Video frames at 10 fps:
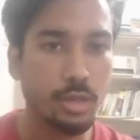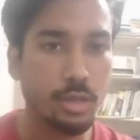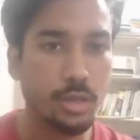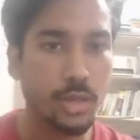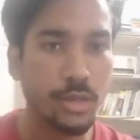
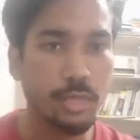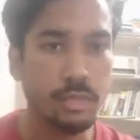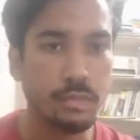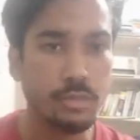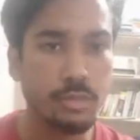create
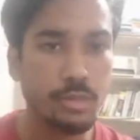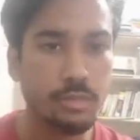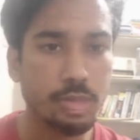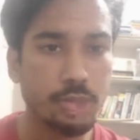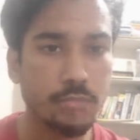
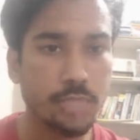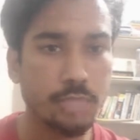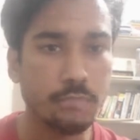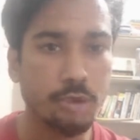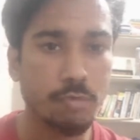the
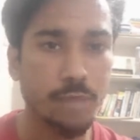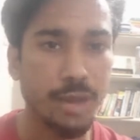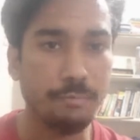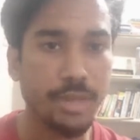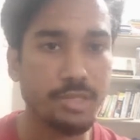object for
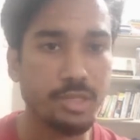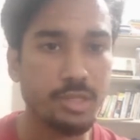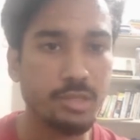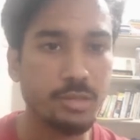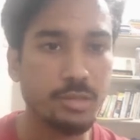MIME
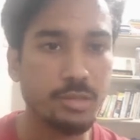message,